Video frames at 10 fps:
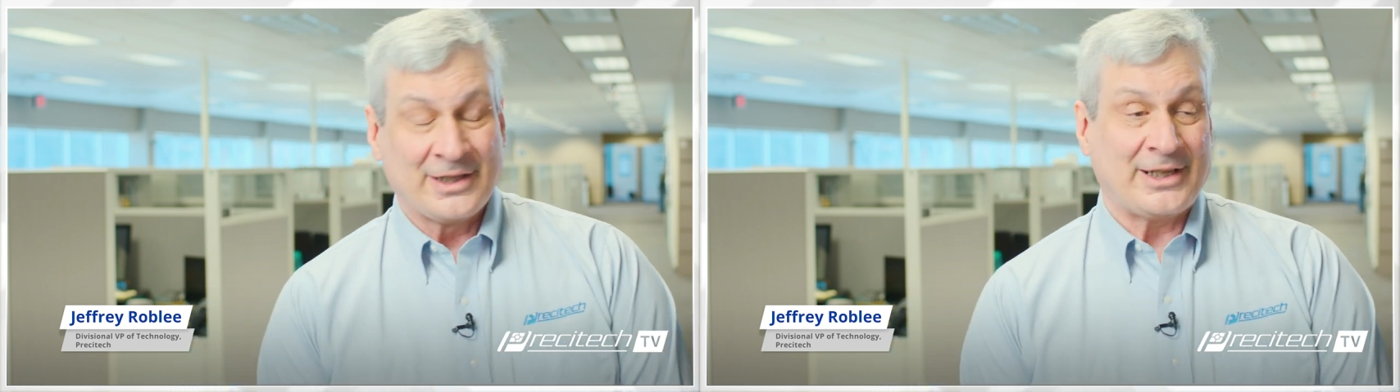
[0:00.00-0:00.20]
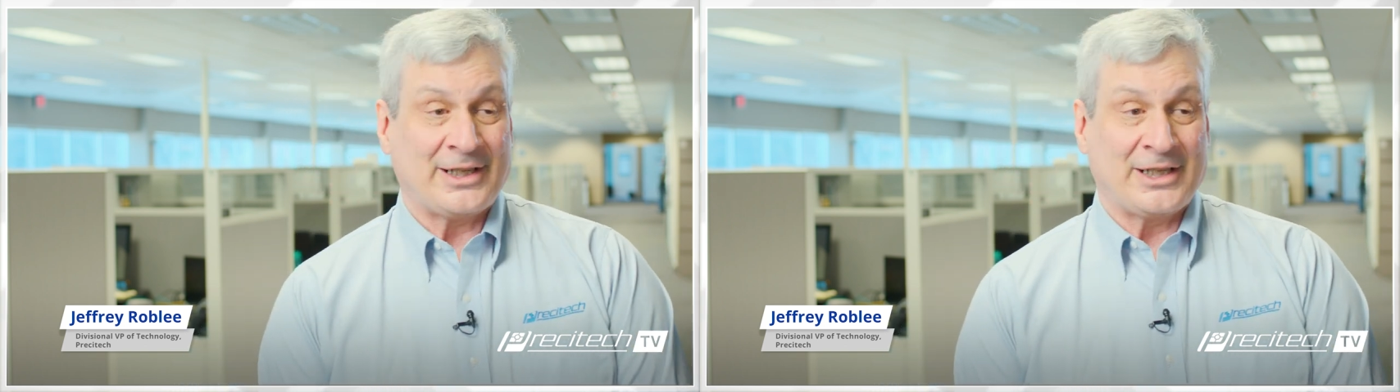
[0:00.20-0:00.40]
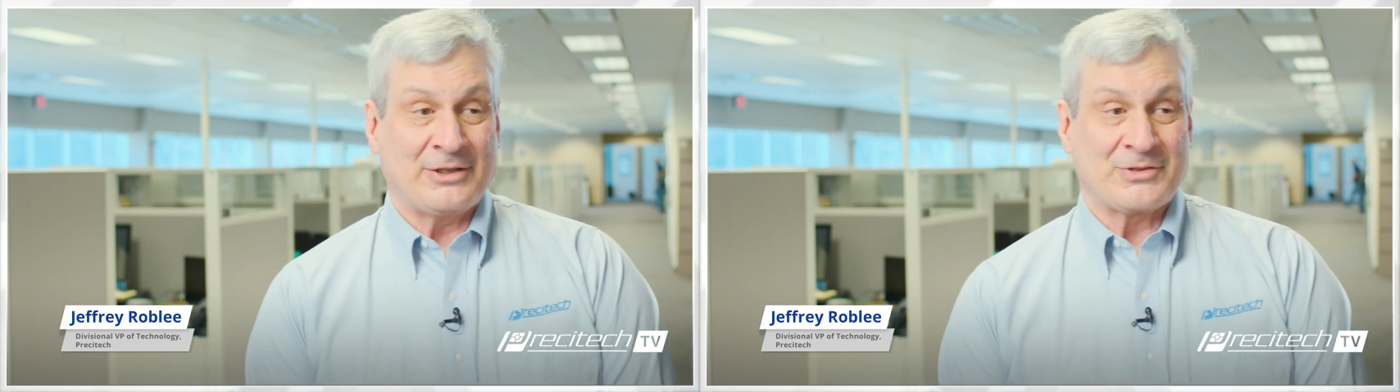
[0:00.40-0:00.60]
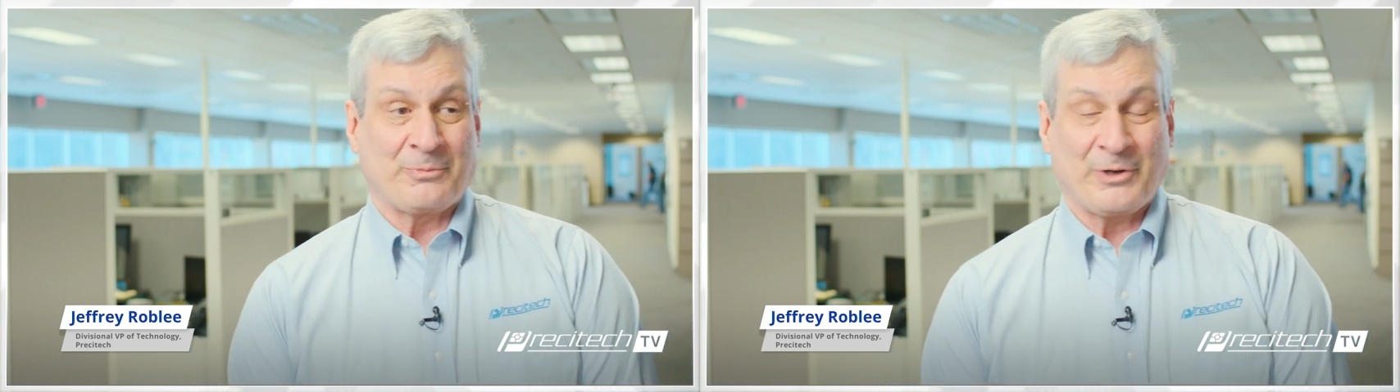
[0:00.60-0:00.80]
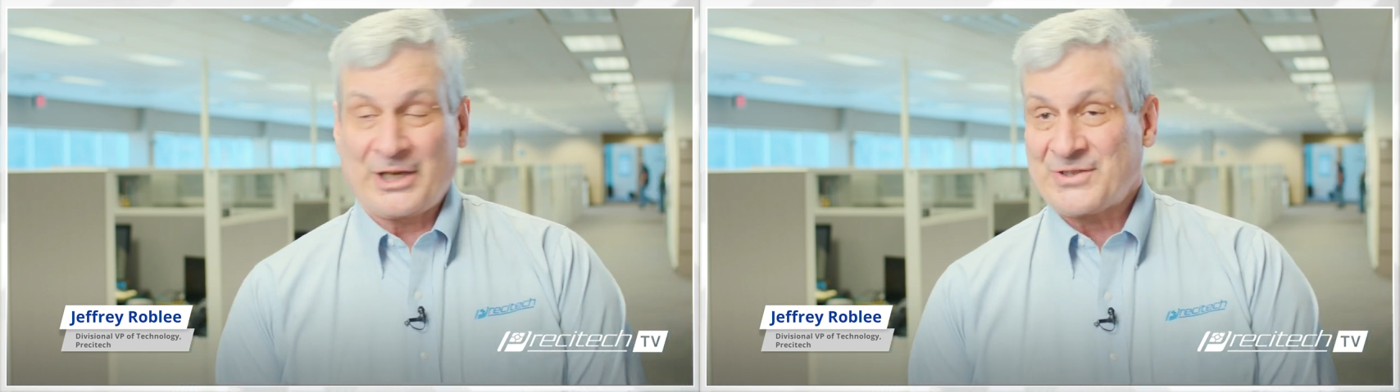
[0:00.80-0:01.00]
Uh, it's a
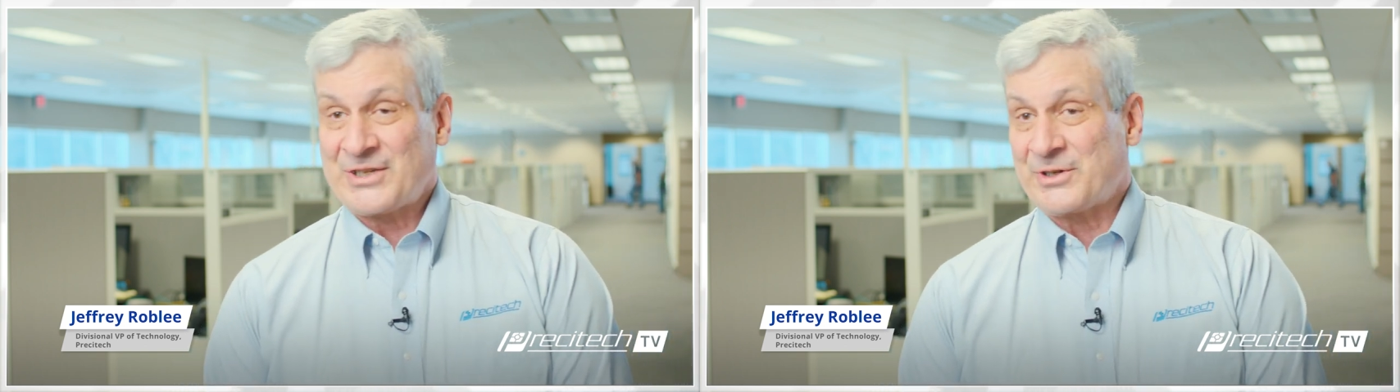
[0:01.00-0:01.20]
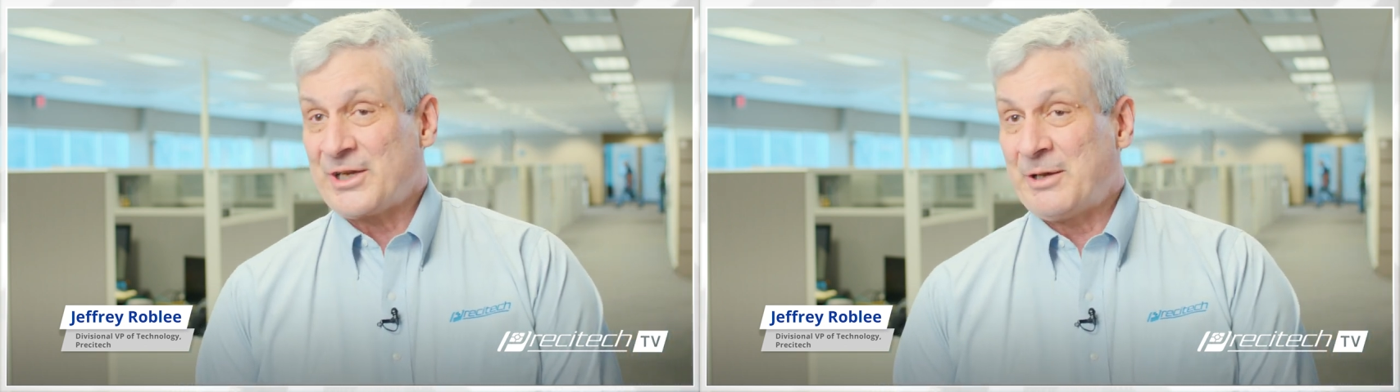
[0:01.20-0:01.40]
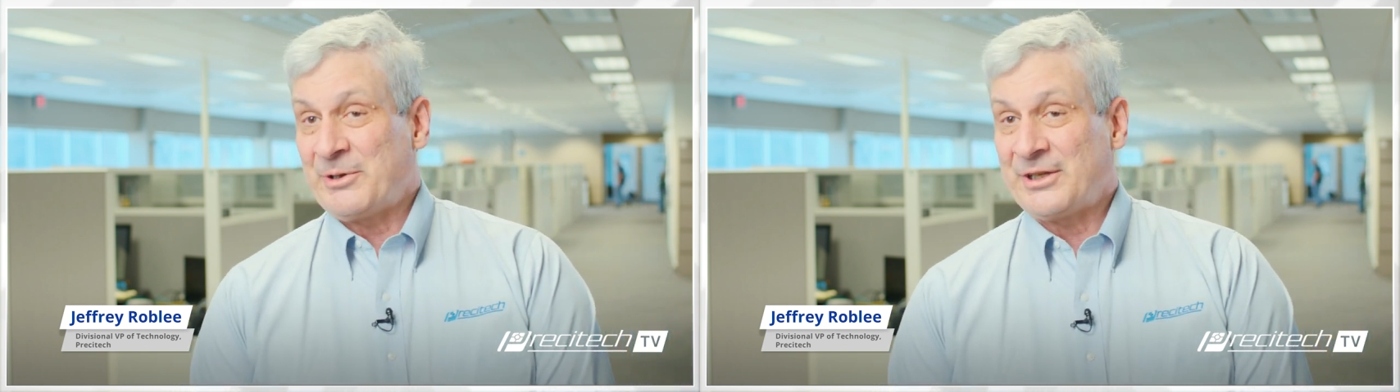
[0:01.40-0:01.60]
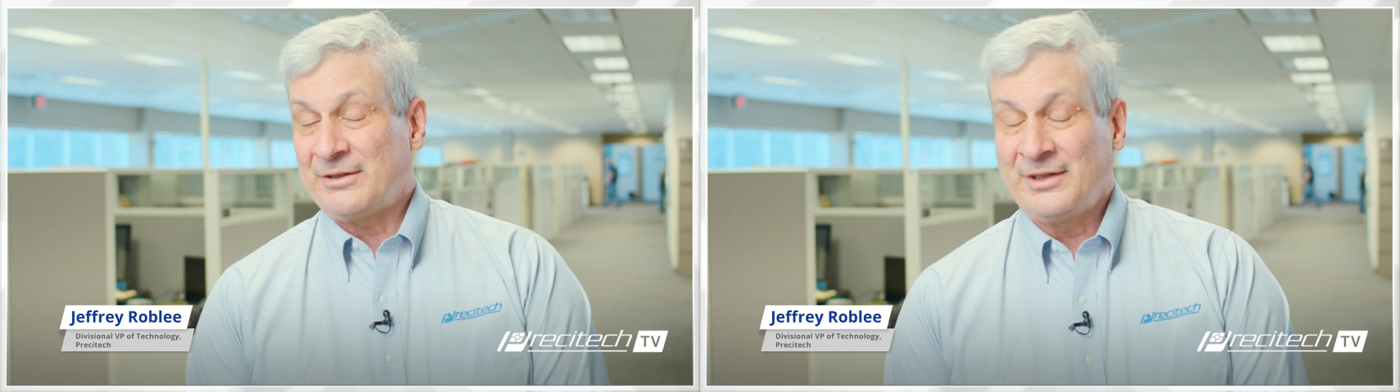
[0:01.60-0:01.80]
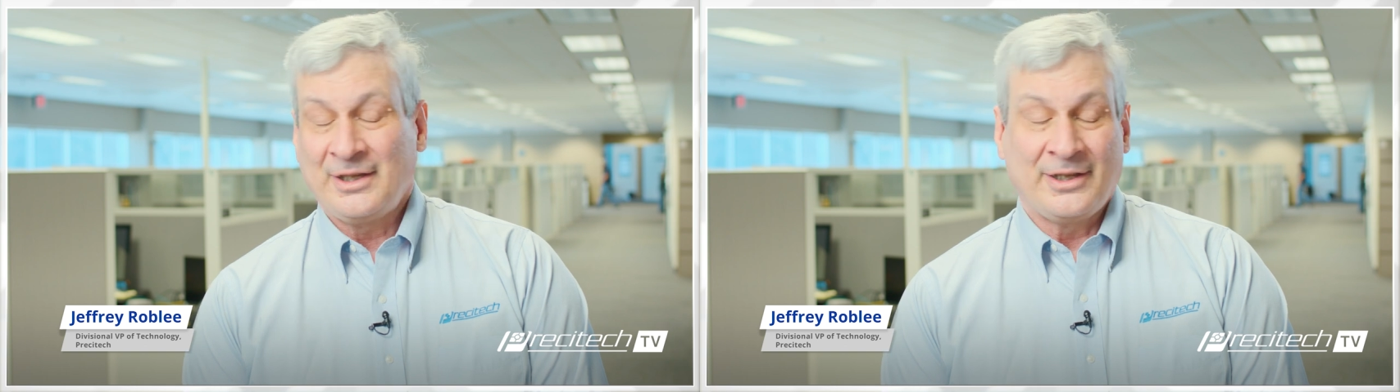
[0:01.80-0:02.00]
predecessor
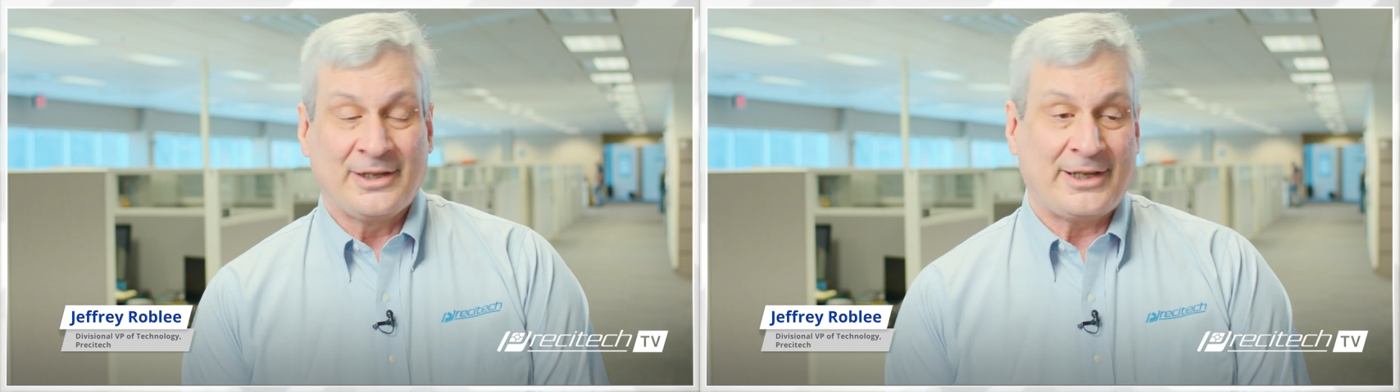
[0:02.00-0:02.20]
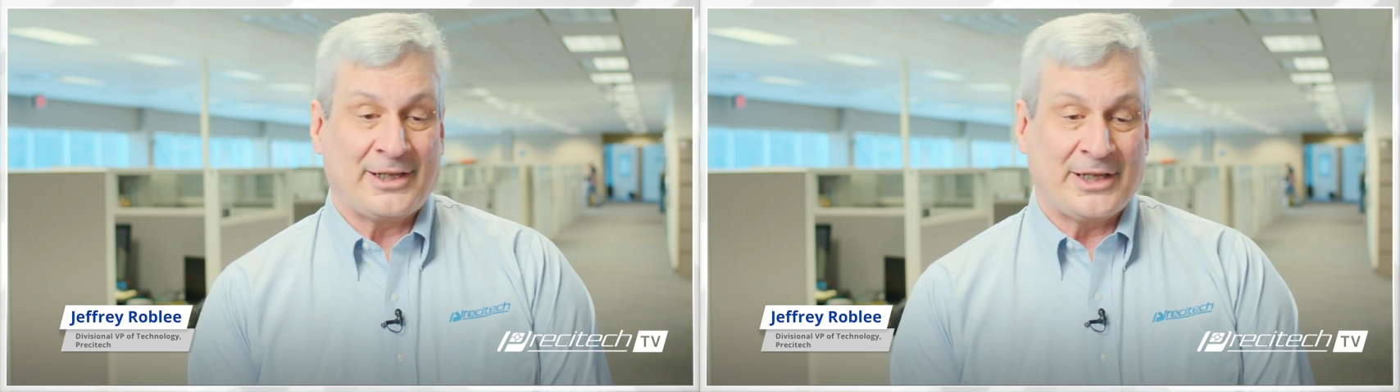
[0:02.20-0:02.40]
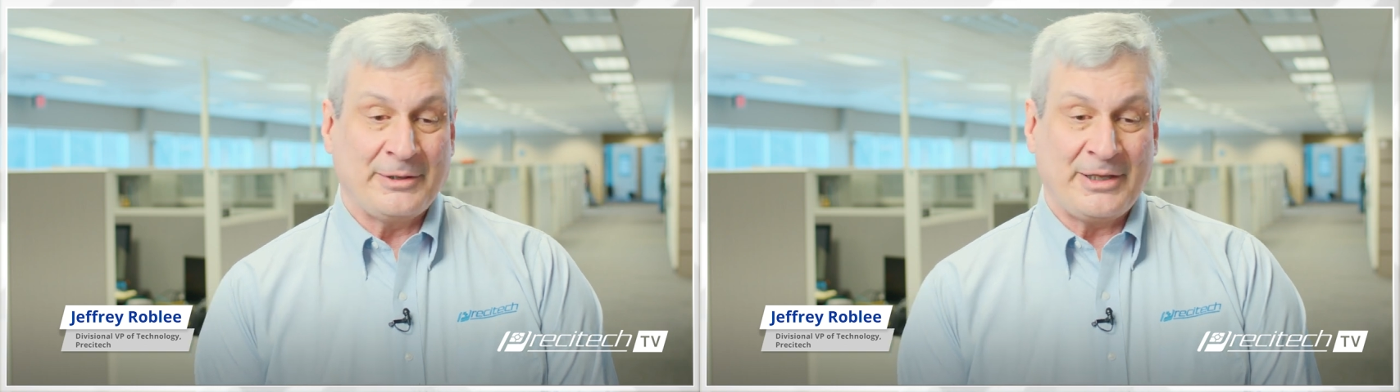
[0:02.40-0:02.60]
company, uh,